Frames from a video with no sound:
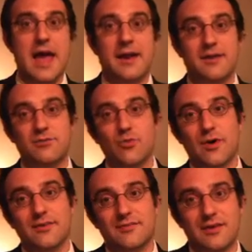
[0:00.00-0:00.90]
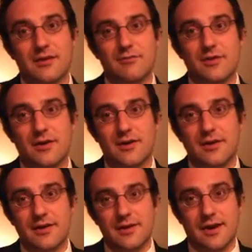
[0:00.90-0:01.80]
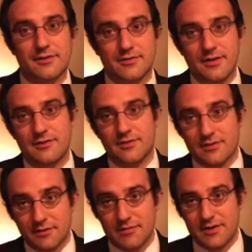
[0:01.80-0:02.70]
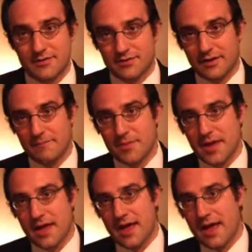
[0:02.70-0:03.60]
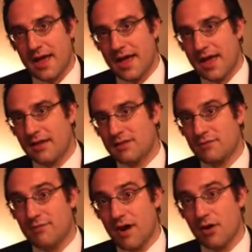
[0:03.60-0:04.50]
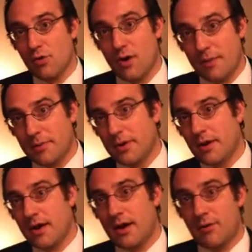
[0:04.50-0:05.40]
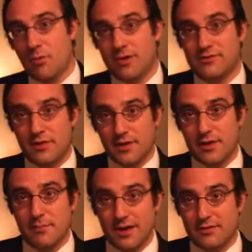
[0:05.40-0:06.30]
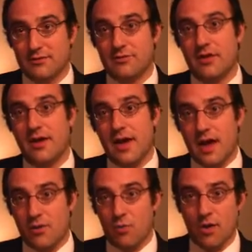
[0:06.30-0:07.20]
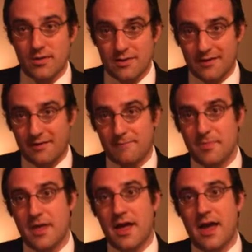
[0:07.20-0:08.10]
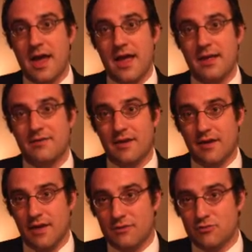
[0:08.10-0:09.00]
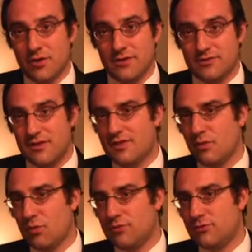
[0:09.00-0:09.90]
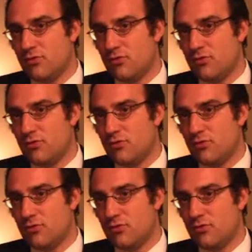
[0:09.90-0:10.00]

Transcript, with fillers: and also received ERCs intravenously. And the follow up was three months and one year. And as you can see, there was